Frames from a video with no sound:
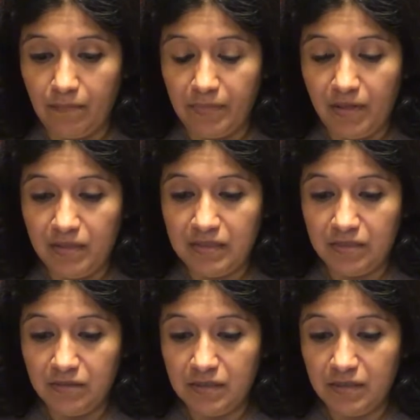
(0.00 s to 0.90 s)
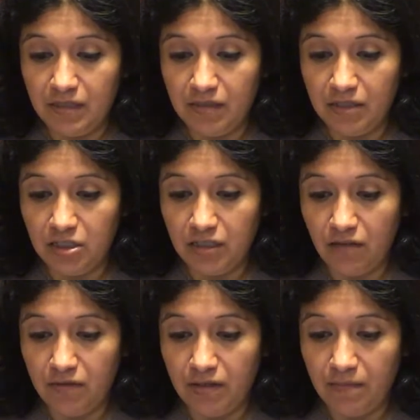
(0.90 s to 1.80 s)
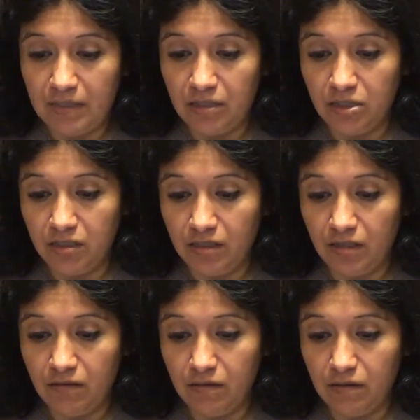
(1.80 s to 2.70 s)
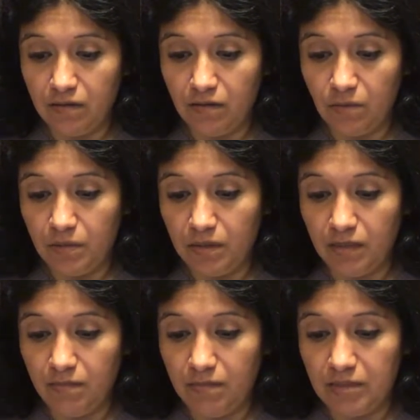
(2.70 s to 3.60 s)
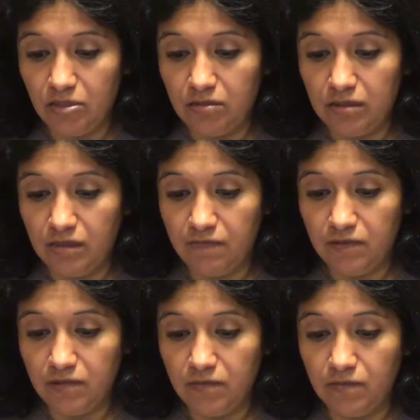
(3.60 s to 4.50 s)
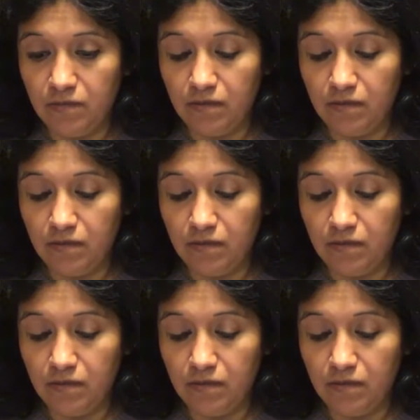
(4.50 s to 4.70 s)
But I'll still see, like, check it when I'm messaging, like, with Kim on Messenger and stuff too.